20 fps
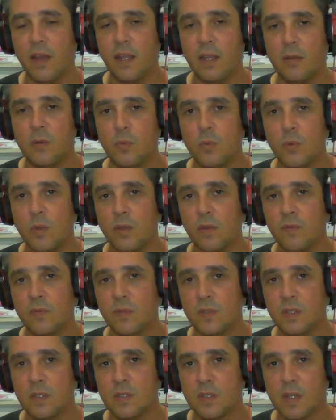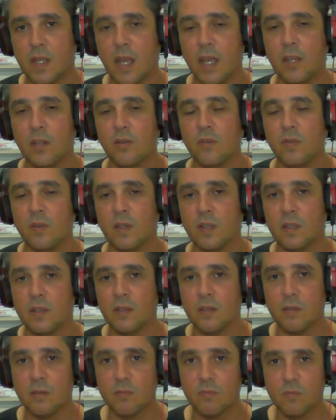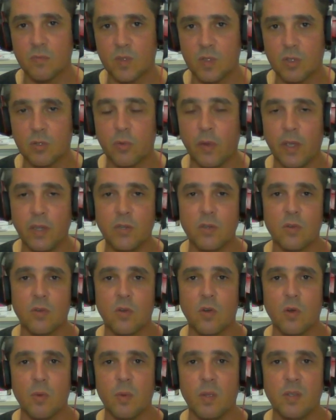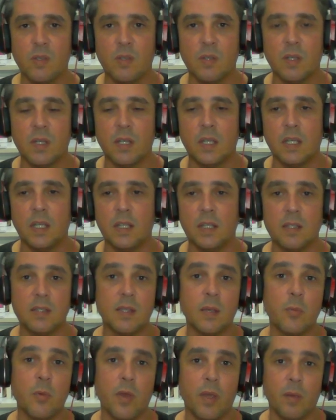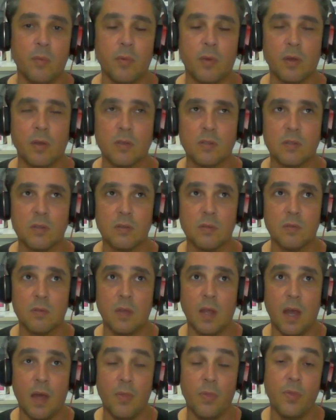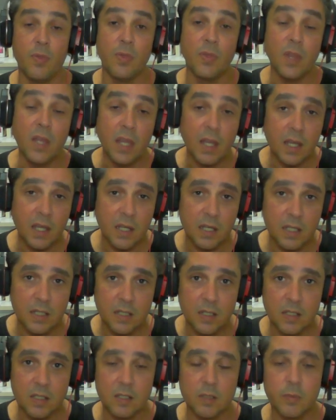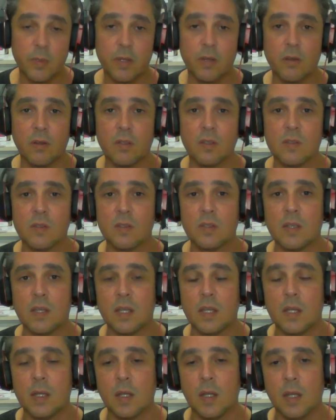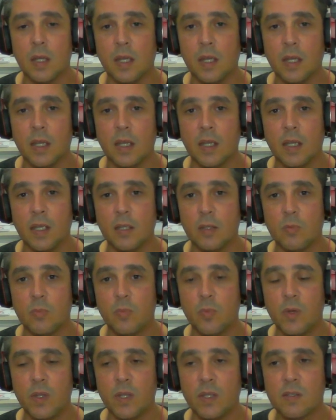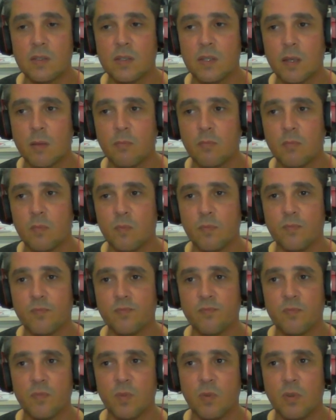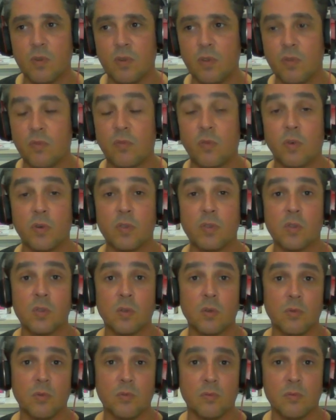with this kind of a situation comedy in the same way, because I think it's because it brings some universal